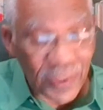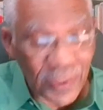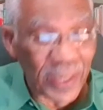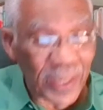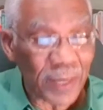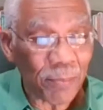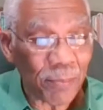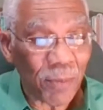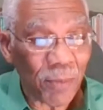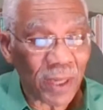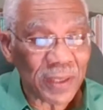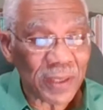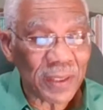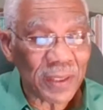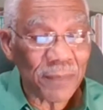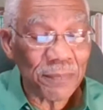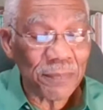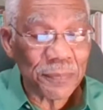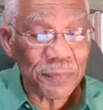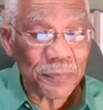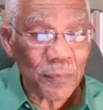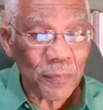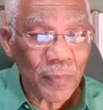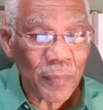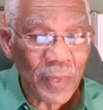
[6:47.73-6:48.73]
at the
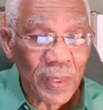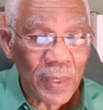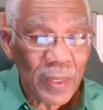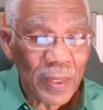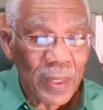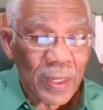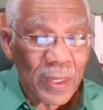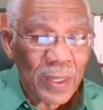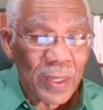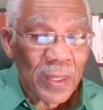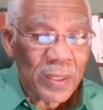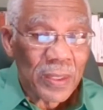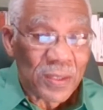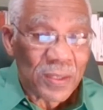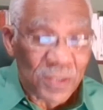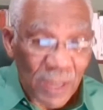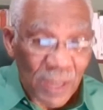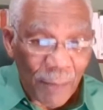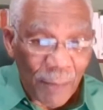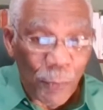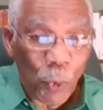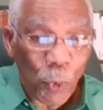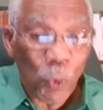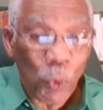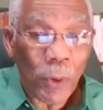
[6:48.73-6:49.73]
bottom.
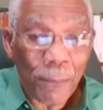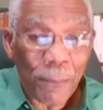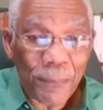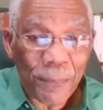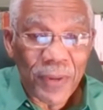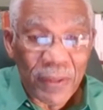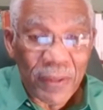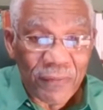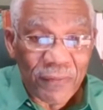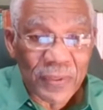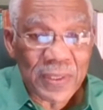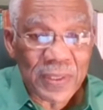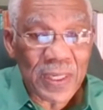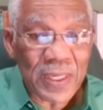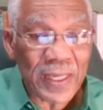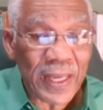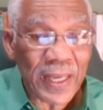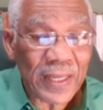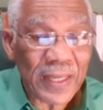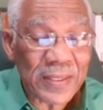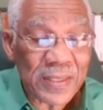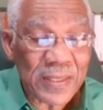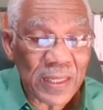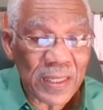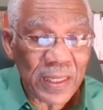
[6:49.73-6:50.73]
Some who were previously
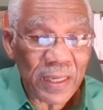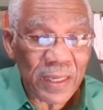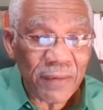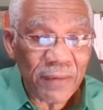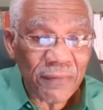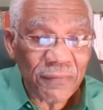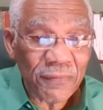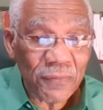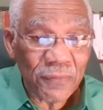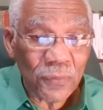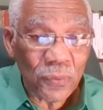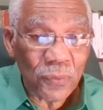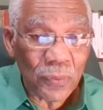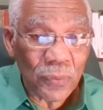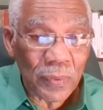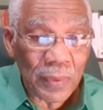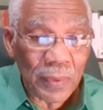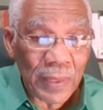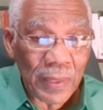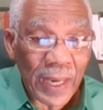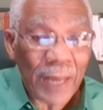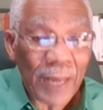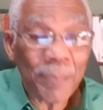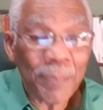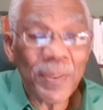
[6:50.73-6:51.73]
enslaved
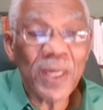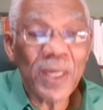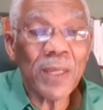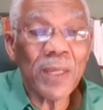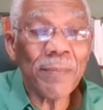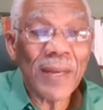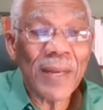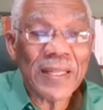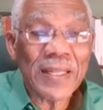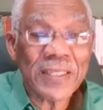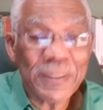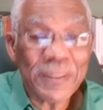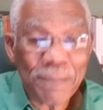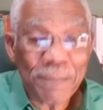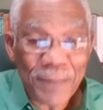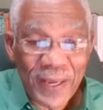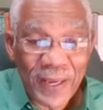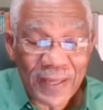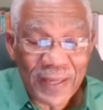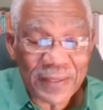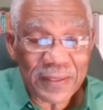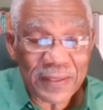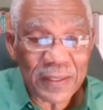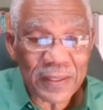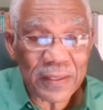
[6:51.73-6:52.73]
had been
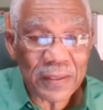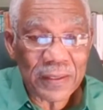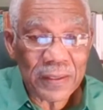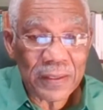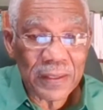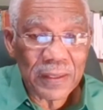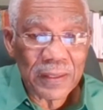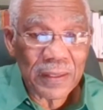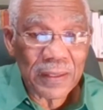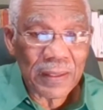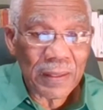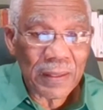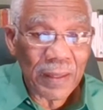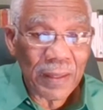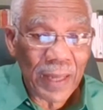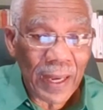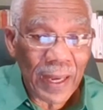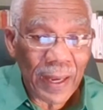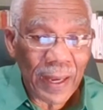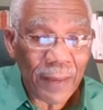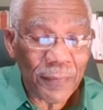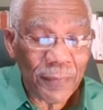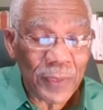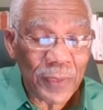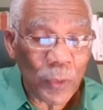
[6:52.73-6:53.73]
emancipated.
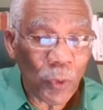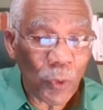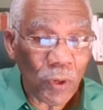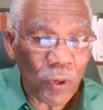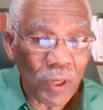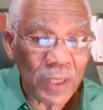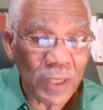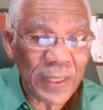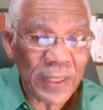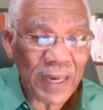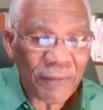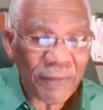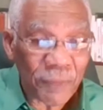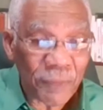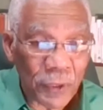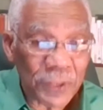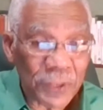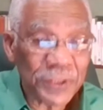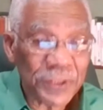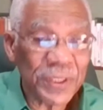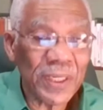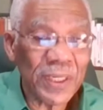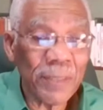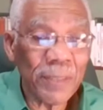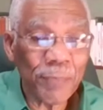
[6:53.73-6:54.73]
They were called
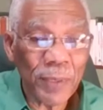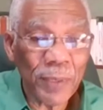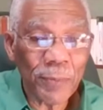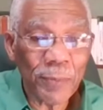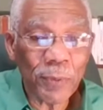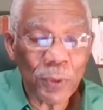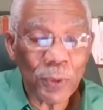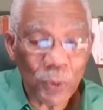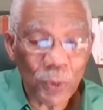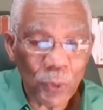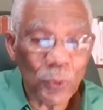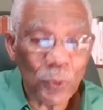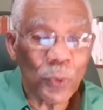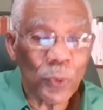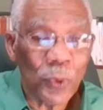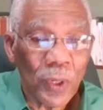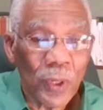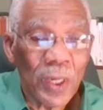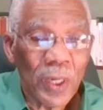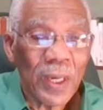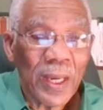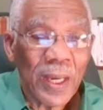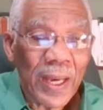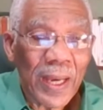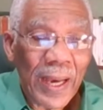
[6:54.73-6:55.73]
affranchis, people who
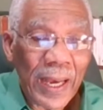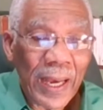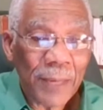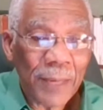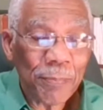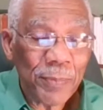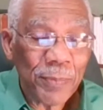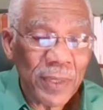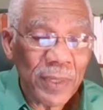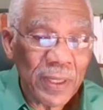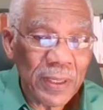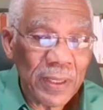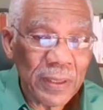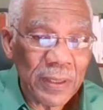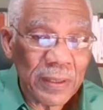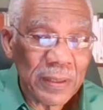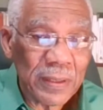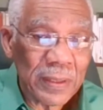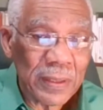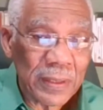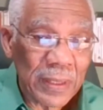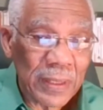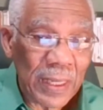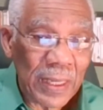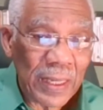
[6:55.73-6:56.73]
had
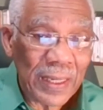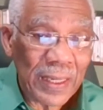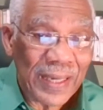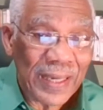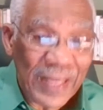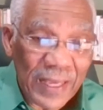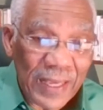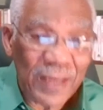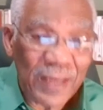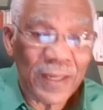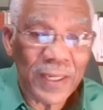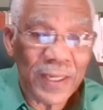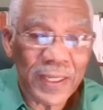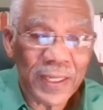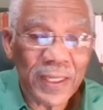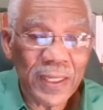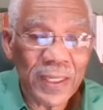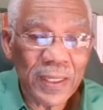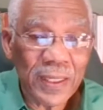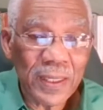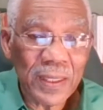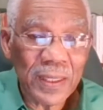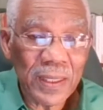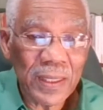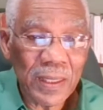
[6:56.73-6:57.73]
been
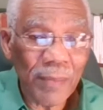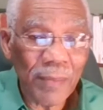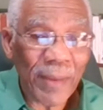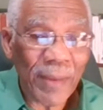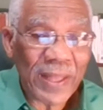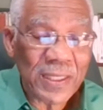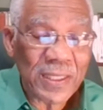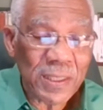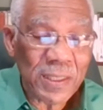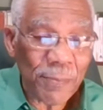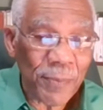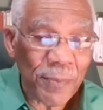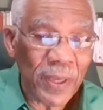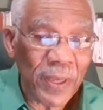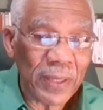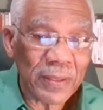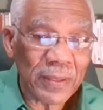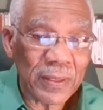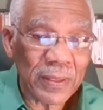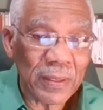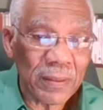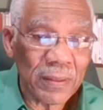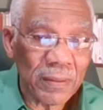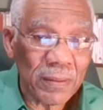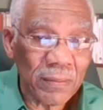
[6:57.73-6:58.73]
legally
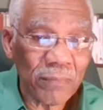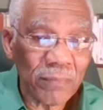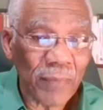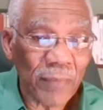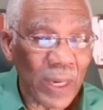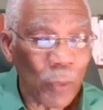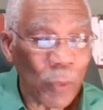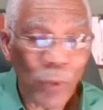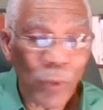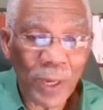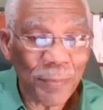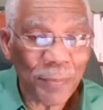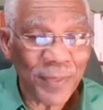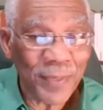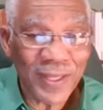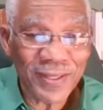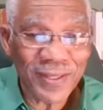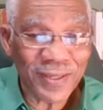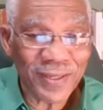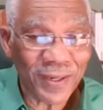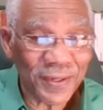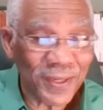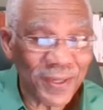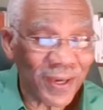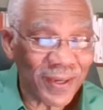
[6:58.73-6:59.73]
emancipated by one means
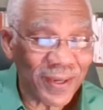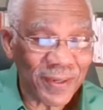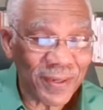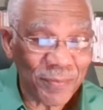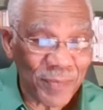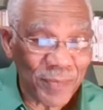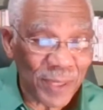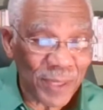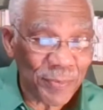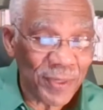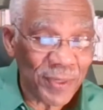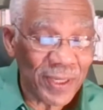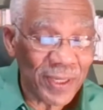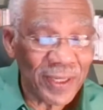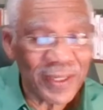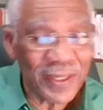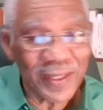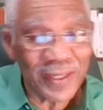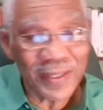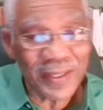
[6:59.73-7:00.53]
or the other. Maybe